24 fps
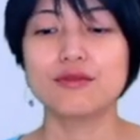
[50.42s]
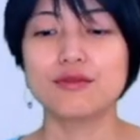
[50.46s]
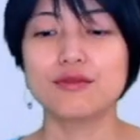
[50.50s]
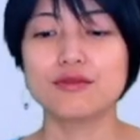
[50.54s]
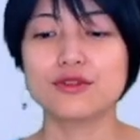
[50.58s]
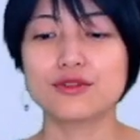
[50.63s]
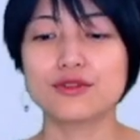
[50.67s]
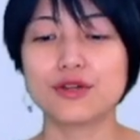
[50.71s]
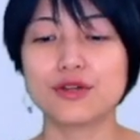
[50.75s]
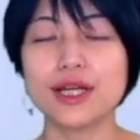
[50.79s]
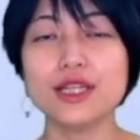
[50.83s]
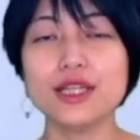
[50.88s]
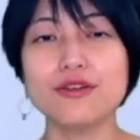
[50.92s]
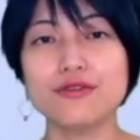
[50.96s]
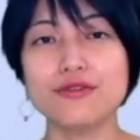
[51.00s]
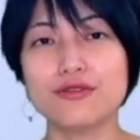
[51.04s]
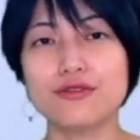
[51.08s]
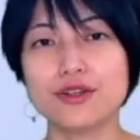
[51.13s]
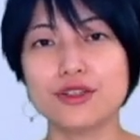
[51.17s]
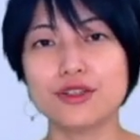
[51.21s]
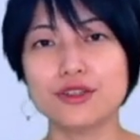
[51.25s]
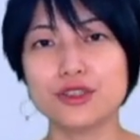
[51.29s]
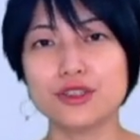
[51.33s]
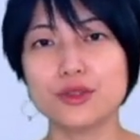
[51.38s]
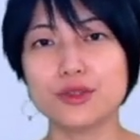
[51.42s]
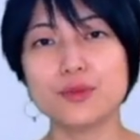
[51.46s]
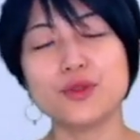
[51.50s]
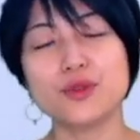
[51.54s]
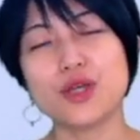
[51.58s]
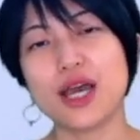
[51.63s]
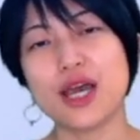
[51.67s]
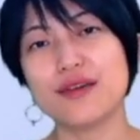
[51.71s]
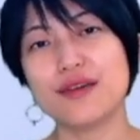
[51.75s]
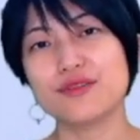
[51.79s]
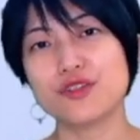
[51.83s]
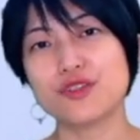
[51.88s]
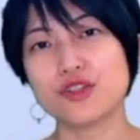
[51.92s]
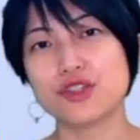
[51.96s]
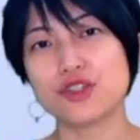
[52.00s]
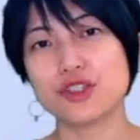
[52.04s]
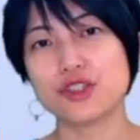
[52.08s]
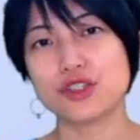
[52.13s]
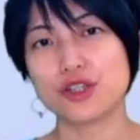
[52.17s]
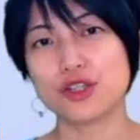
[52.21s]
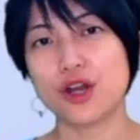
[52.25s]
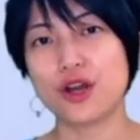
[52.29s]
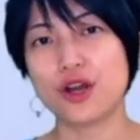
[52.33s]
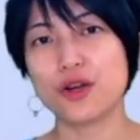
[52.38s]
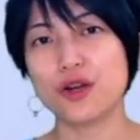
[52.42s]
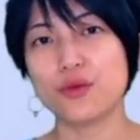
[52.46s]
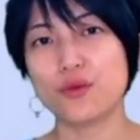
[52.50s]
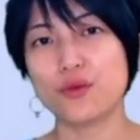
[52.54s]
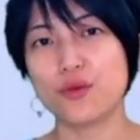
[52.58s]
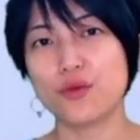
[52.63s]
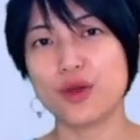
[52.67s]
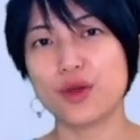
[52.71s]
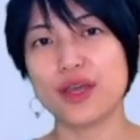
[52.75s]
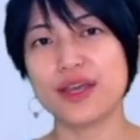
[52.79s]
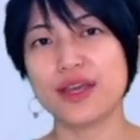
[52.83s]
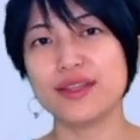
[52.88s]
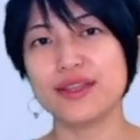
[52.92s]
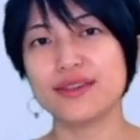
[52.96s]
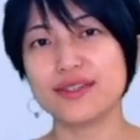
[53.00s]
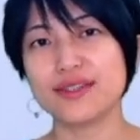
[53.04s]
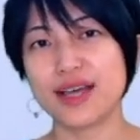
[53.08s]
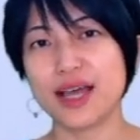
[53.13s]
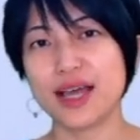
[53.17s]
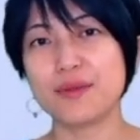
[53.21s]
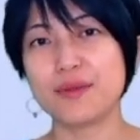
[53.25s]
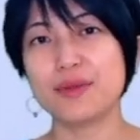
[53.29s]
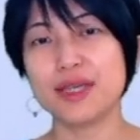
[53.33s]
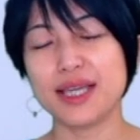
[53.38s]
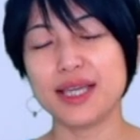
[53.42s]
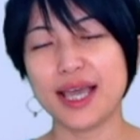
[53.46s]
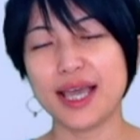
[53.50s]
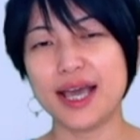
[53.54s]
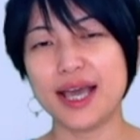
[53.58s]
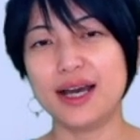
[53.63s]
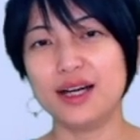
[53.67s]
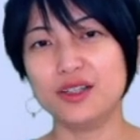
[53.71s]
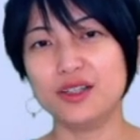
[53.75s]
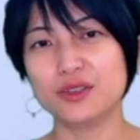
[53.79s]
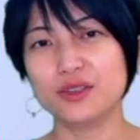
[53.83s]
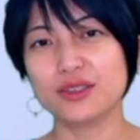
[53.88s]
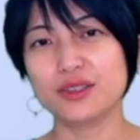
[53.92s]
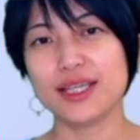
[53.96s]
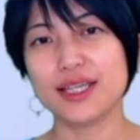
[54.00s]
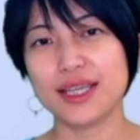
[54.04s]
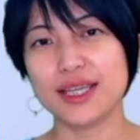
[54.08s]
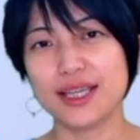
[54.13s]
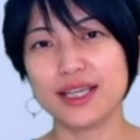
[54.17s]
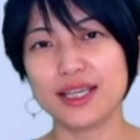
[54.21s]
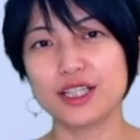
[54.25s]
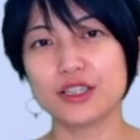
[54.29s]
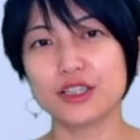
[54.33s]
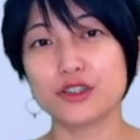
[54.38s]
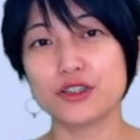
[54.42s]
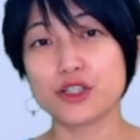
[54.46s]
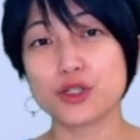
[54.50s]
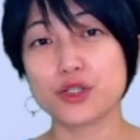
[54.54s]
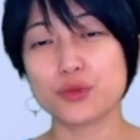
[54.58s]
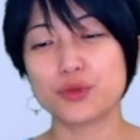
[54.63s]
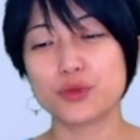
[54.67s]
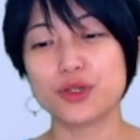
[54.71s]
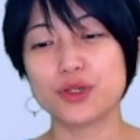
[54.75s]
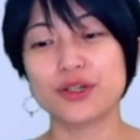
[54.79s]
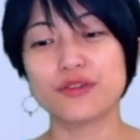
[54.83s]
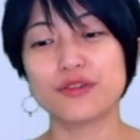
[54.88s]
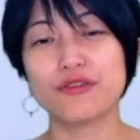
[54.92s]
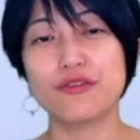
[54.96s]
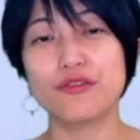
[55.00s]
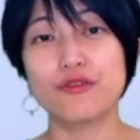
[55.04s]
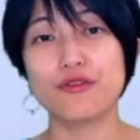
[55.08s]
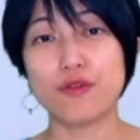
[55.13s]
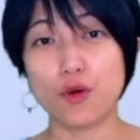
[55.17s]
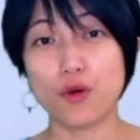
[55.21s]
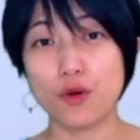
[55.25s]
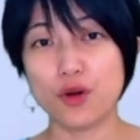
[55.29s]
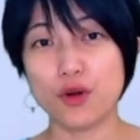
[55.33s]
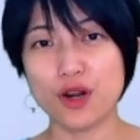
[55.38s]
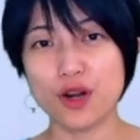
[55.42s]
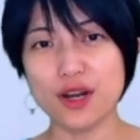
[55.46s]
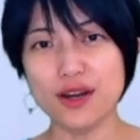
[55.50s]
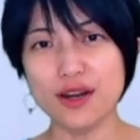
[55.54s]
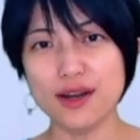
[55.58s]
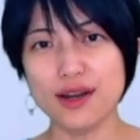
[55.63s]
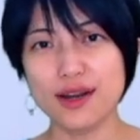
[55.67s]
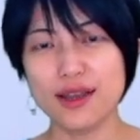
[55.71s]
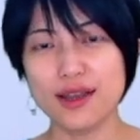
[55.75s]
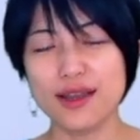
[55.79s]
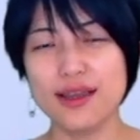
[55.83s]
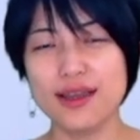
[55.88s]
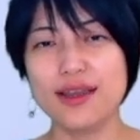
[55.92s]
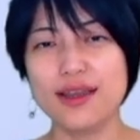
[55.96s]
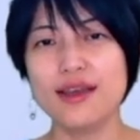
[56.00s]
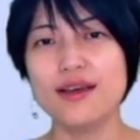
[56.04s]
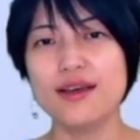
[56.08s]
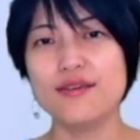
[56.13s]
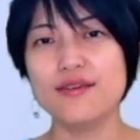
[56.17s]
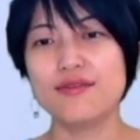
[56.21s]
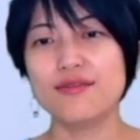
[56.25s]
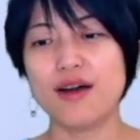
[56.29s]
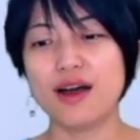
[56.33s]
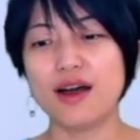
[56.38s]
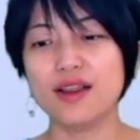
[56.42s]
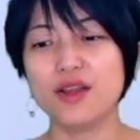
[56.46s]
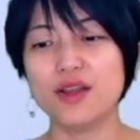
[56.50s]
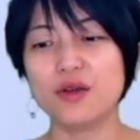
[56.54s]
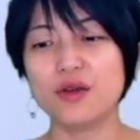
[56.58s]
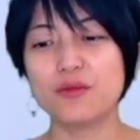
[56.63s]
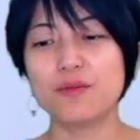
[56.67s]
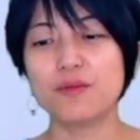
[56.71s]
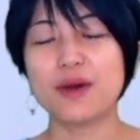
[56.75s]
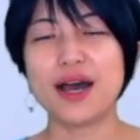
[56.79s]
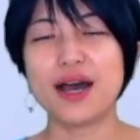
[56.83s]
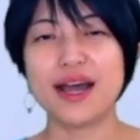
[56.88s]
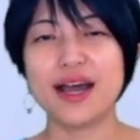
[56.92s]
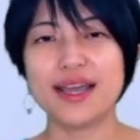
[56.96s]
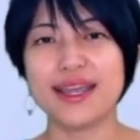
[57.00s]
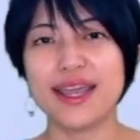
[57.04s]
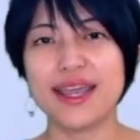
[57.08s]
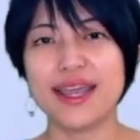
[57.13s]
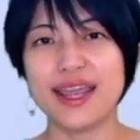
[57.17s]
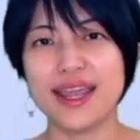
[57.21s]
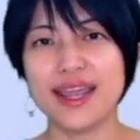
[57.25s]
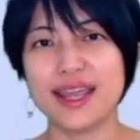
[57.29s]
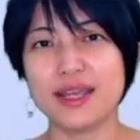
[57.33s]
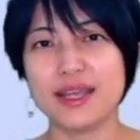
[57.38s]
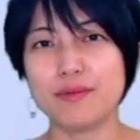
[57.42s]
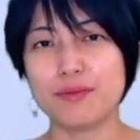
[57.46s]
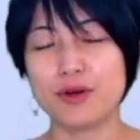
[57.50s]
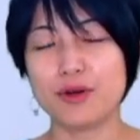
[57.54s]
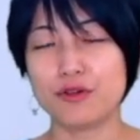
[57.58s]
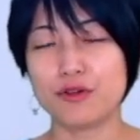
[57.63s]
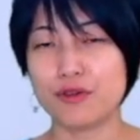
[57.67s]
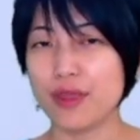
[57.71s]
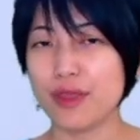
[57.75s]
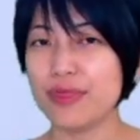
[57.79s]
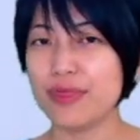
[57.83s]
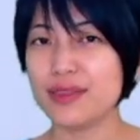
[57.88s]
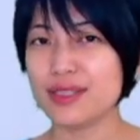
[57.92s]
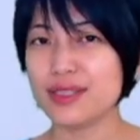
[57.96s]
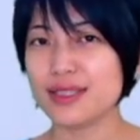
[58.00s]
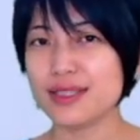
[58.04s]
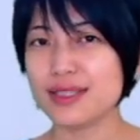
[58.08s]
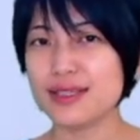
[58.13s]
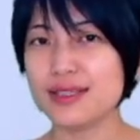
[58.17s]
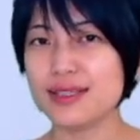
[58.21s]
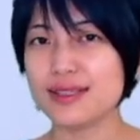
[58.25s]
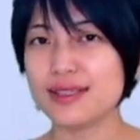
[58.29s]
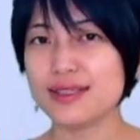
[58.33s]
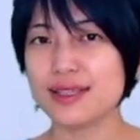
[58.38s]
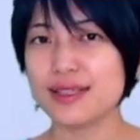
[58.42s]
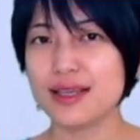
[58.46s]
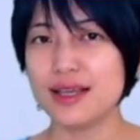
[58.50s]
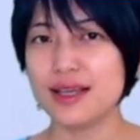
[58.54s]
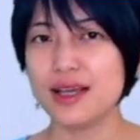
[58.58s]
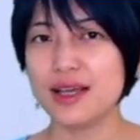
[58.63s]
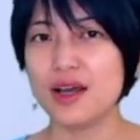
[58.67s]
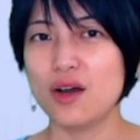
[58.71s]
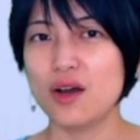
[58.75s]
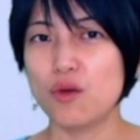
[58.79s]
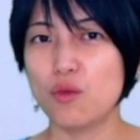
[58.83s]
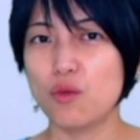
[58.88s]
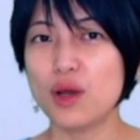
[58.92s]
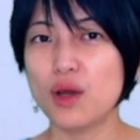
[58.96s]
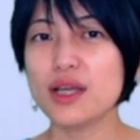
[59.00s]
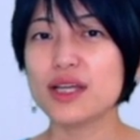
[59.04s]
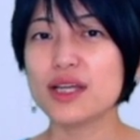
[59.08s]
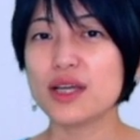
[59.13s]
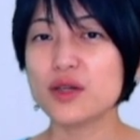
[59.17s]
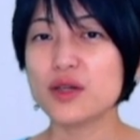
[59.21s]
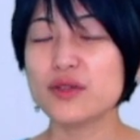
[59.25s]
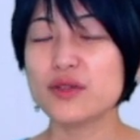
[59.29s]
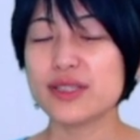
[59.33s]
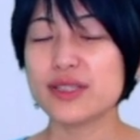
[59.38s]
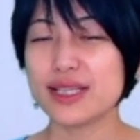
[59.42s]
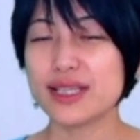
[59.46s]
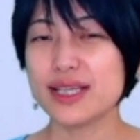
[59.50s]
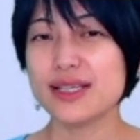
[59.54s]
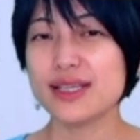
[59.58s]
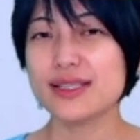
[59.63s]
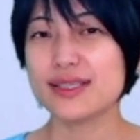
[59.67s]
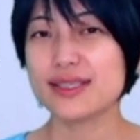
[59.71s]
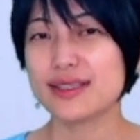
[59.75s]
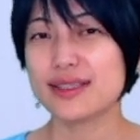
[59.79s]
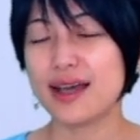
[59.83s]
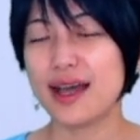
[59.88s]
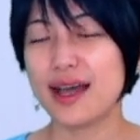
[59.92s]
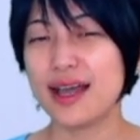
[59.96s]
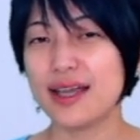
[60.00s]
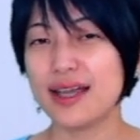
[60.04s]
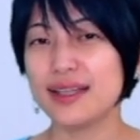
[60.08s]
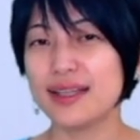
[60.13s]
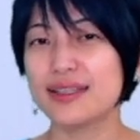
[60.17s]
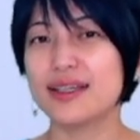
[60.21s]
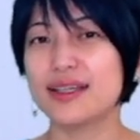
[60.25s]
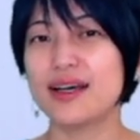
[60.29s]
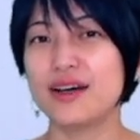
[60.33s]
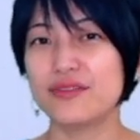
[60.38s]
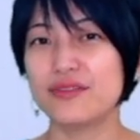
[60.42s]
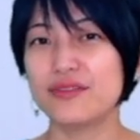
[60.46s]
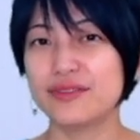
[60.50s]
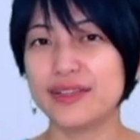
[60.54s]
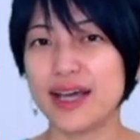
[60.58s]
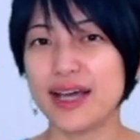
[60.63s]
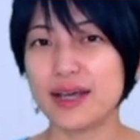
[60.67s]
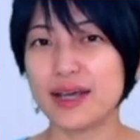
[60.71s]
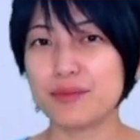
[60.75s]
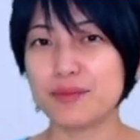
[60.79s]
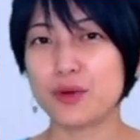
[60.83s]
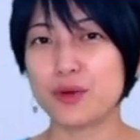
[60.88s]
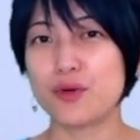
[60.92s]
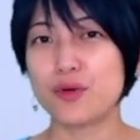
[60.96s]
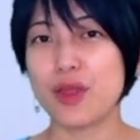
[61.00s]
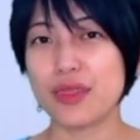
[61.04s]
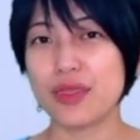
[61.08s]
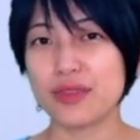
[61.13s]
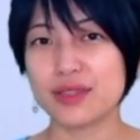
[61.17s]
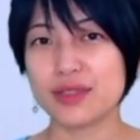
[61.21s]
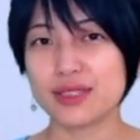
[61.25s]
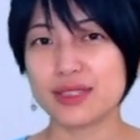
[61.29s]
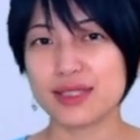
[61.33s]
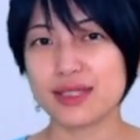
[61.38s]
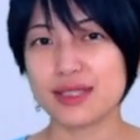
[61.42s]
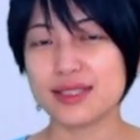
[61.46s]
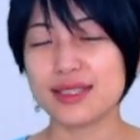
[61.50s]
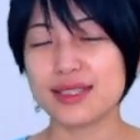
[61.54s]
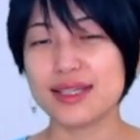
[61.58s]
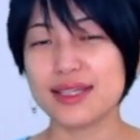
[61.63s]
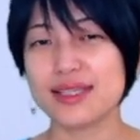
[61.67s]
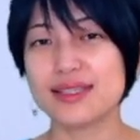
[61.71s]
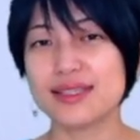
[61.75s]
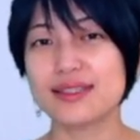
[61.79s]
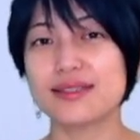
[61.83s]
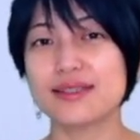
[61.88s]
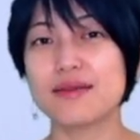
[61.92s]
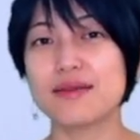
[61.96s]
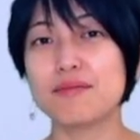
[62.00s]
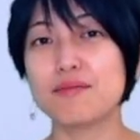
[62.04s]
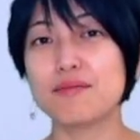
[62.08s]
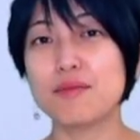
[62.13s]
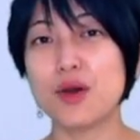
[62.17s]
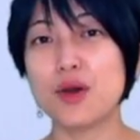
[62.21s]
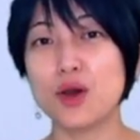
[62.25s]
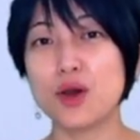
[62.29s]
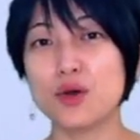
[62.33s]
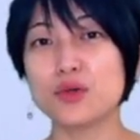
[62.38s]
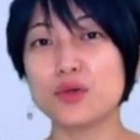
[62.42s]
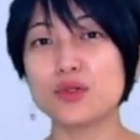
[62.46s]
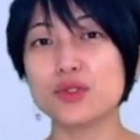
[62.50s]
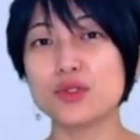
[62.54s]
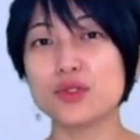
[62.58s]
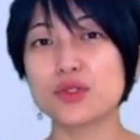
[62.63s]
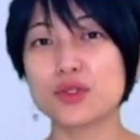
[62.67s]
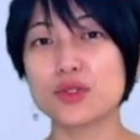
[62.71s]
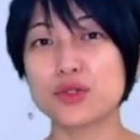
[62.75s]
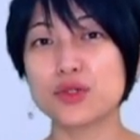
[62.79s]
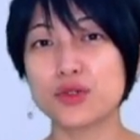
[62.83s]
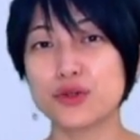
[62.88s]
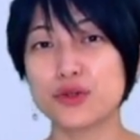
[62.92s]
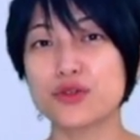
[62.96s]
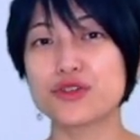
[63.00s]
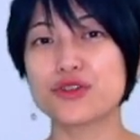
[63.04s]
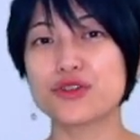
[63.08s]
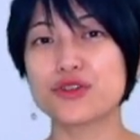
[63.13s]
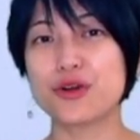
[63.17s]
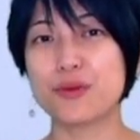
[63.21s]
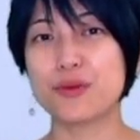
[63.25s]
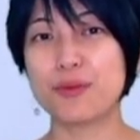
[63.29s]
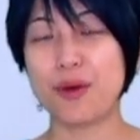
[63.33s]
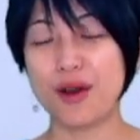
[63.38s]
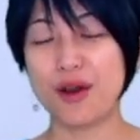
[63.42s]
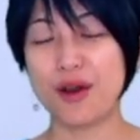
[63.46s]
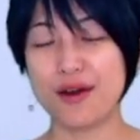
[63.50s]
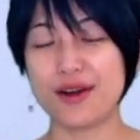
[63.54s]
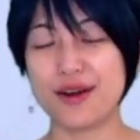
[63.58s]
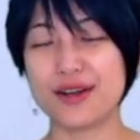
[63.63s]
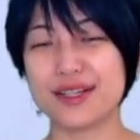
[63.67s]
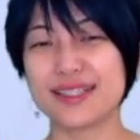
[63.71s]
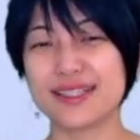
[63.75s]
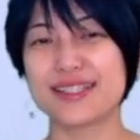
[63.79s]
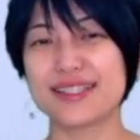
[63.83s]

To write a for loop, you have to start with typing out the English word for, followed by a parenthesis. What goes inside of that parenthesis is the most crucial part